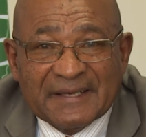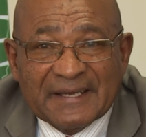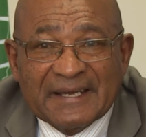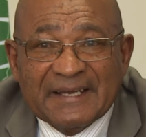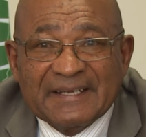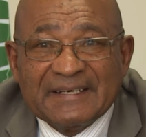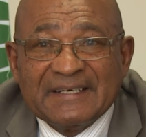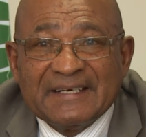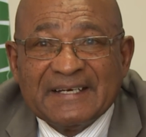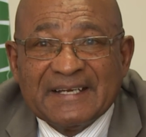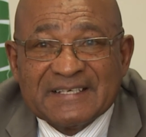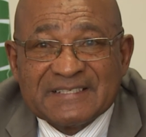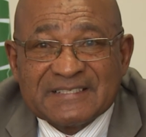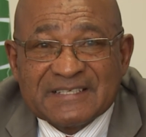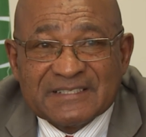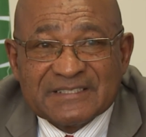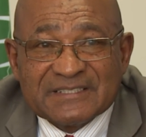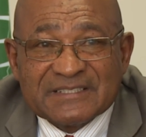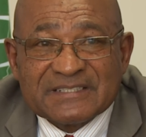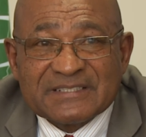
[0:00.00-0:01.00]
And
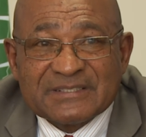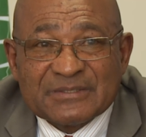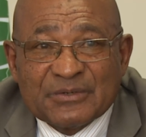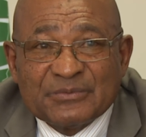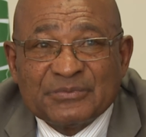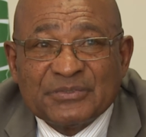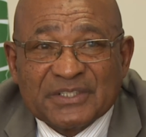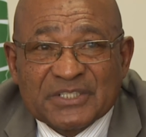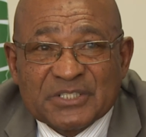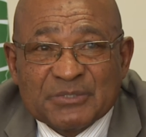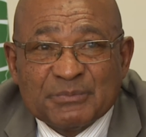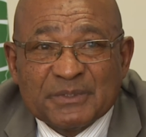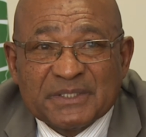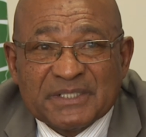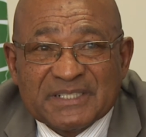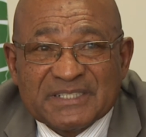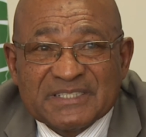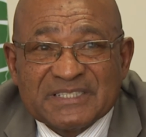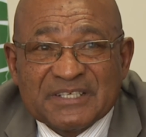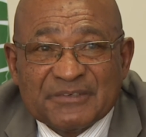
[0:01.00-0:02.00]
lessons of
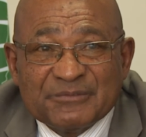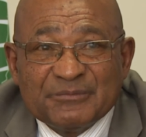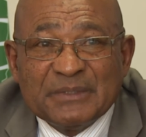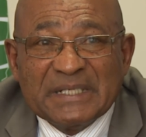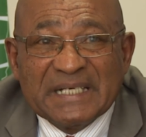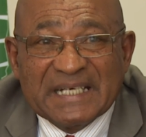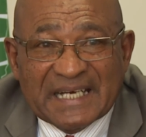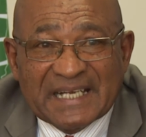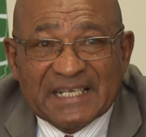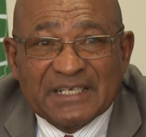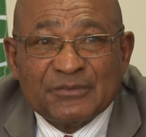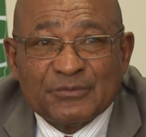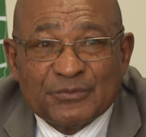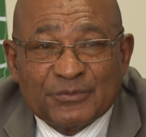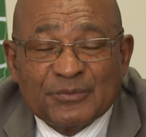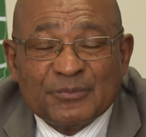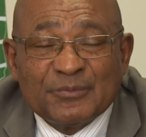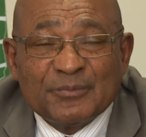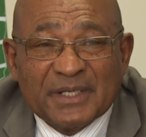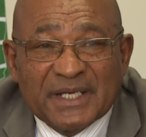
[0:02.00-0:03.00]
experience have been learned
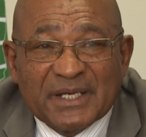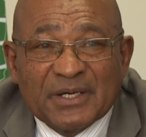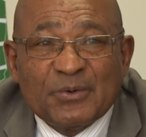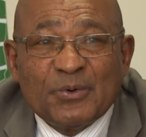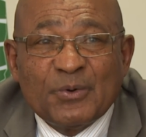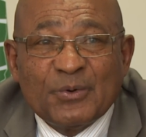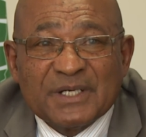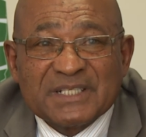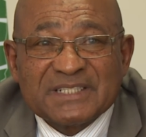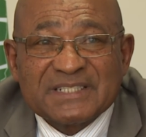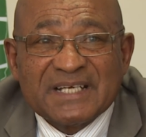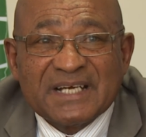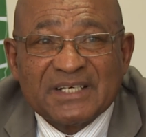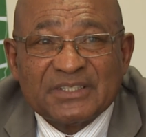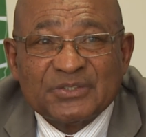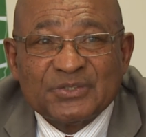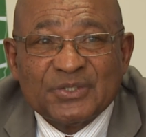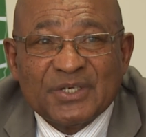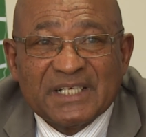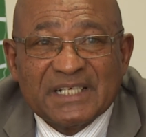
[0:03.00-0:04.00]
from ECOWAS,
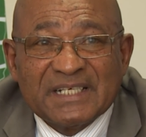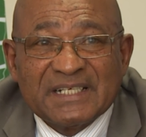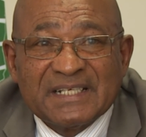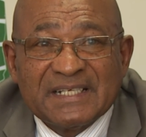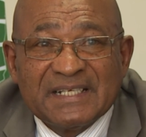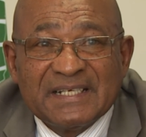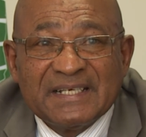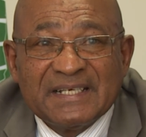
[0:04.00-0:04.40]
actually,